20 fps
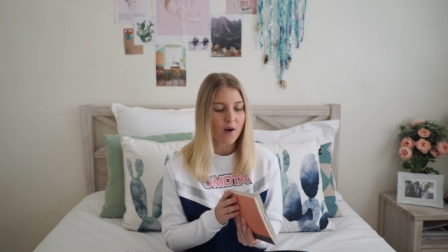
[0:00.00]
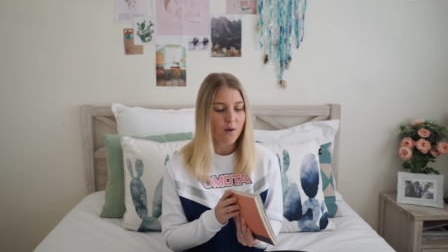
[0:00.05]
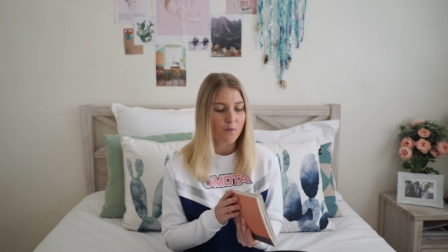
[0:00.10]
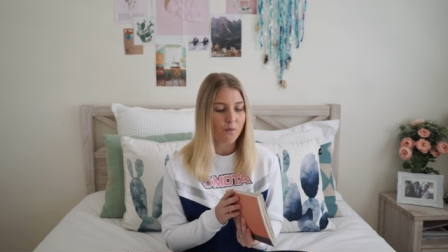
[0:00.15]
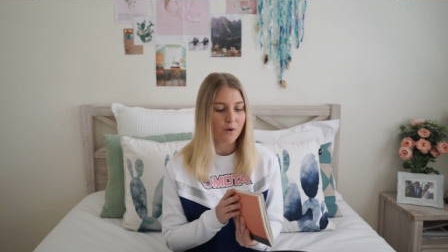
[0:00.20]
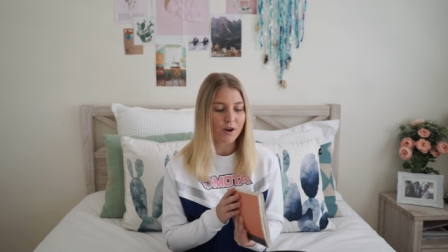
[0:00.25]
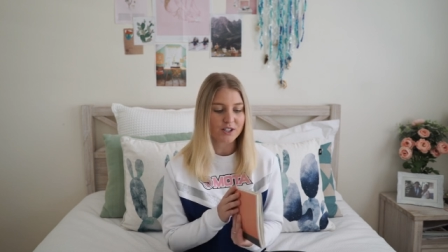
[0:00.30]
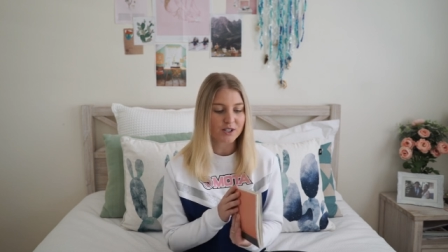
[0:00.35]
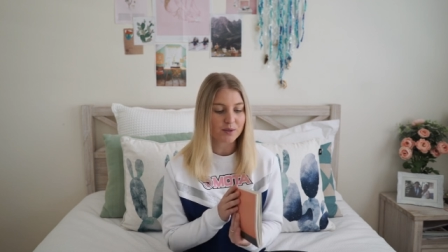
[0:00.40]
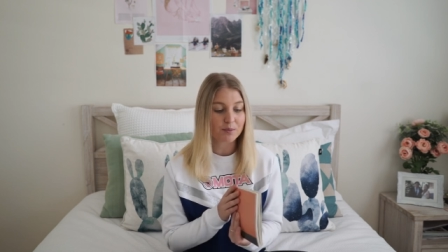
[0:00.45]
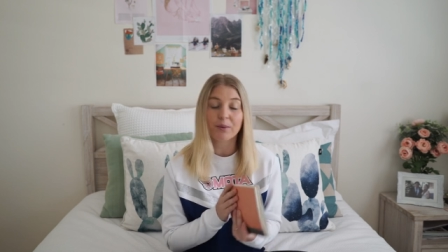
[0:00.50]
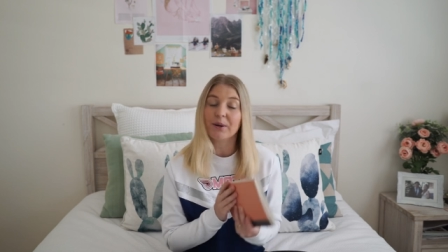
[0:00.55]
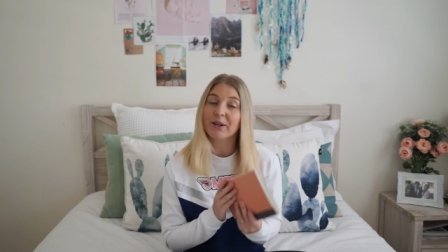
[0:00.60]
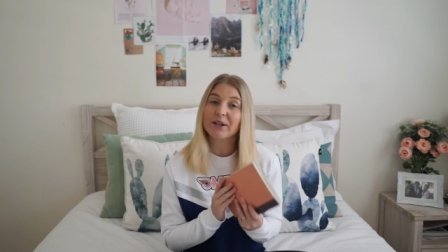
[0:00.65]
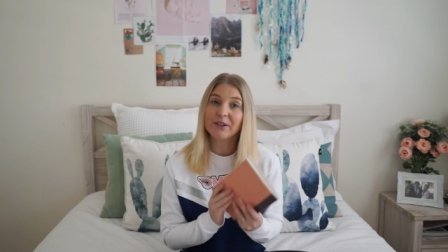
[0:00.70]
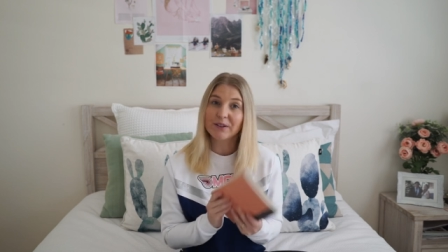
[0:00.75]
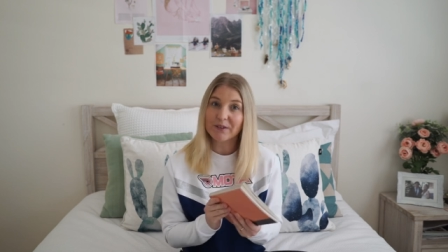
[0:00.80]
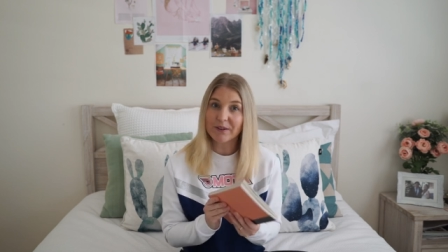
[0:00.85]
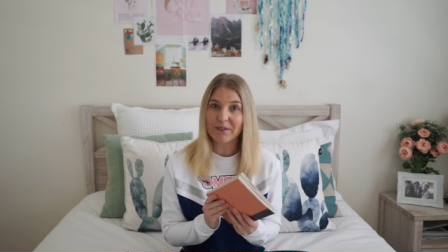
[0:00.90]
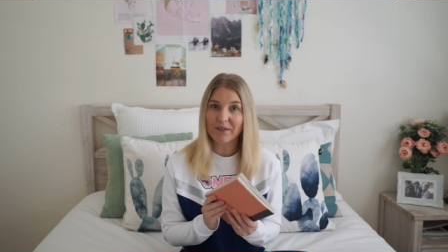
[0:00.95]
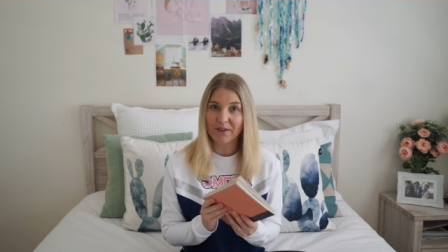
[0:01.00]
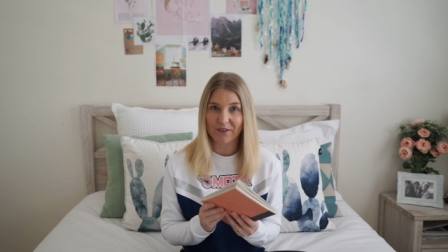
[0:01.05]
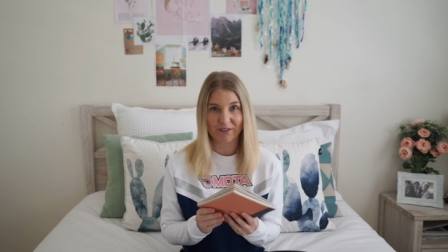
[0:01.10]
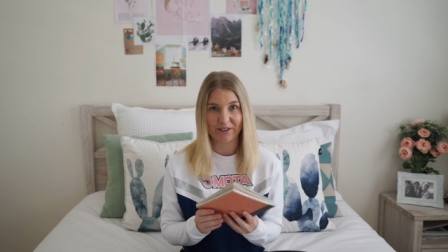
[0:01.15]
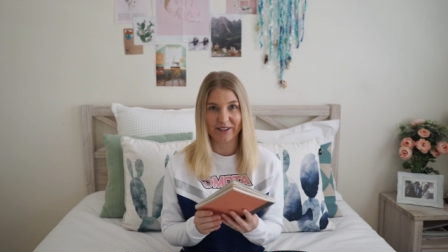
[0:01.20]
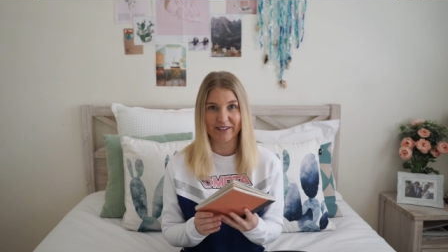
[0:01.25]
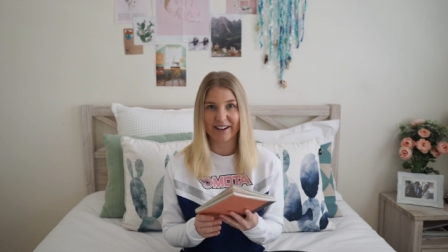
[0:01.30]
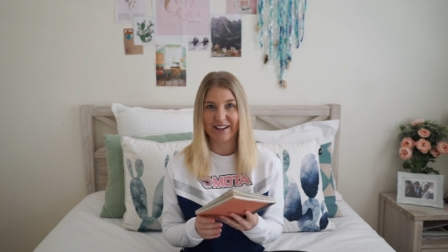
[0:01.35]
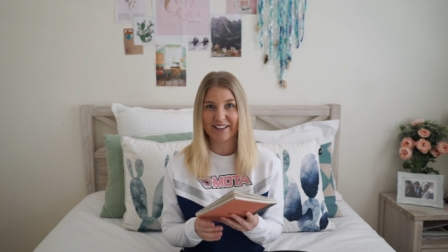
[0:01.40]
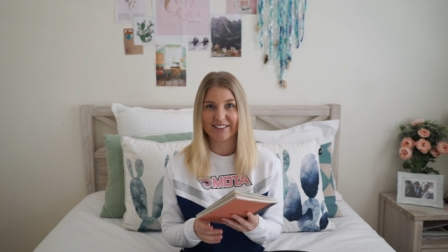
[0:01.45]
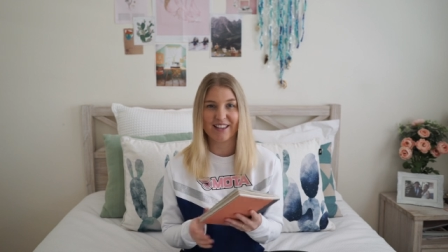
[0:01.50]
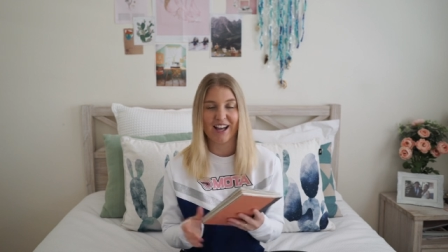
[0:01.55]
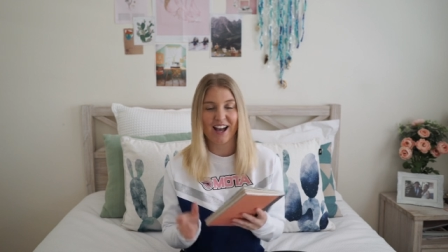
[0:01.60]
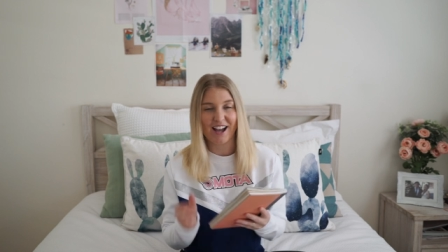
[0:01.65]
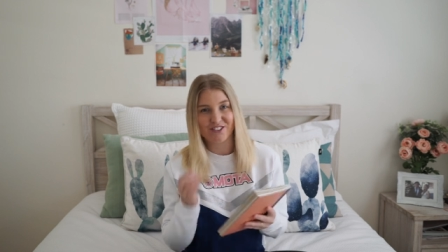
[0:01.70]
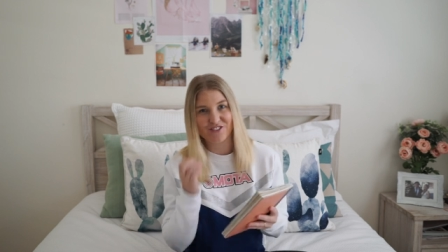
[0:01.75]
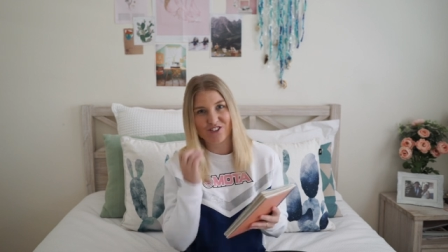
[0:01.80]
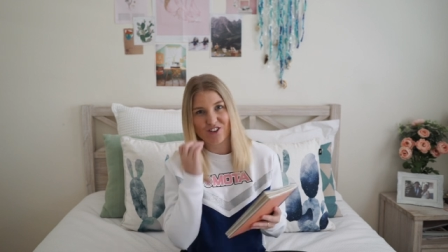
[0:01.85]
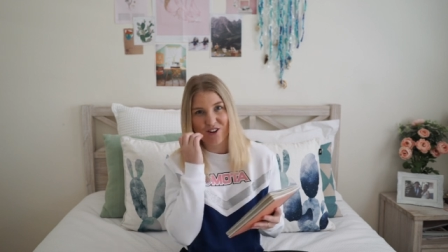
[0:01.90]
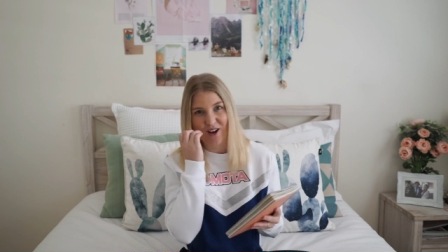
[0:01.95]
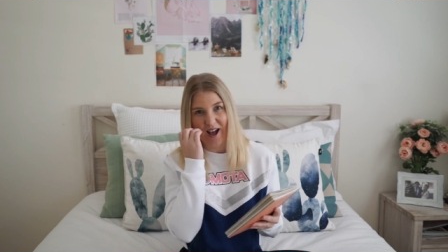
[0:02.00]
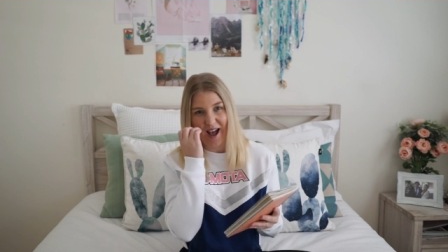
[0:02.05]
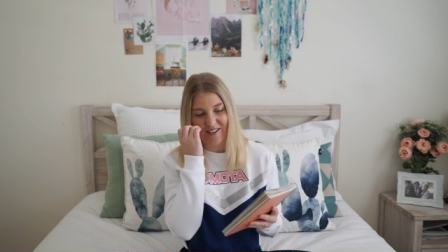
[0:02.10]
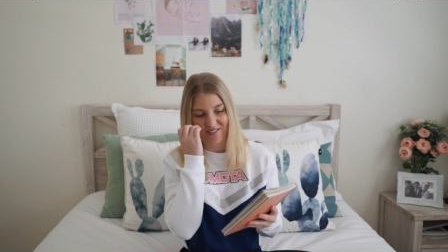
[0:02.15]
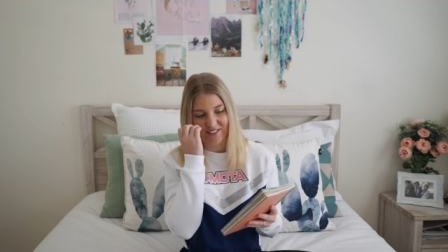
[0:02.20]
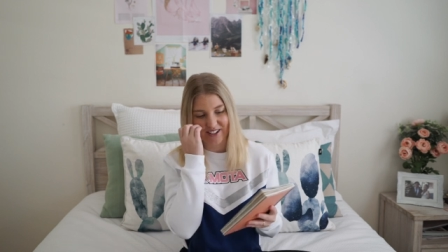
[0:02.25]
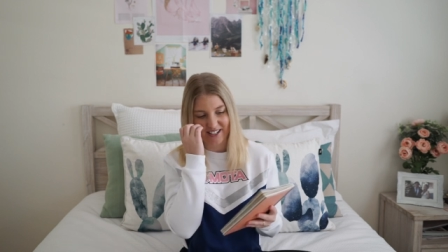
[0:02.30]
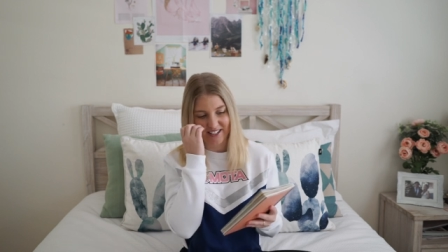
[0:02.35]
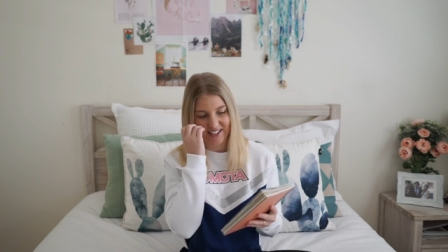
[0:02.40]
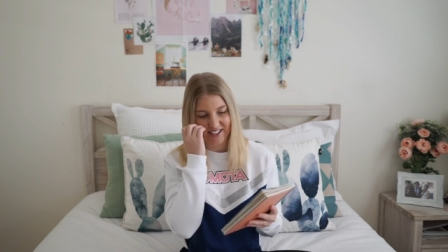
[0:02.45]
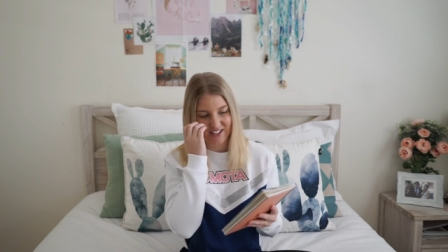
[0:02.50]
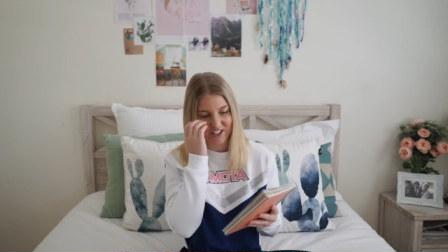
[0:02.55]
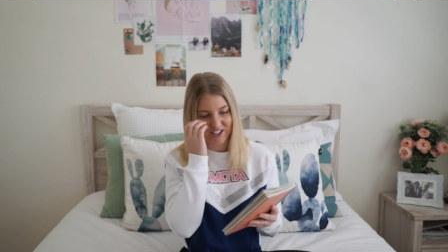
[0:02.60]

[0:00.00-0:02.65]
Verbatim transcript: what to put in your own life or happiness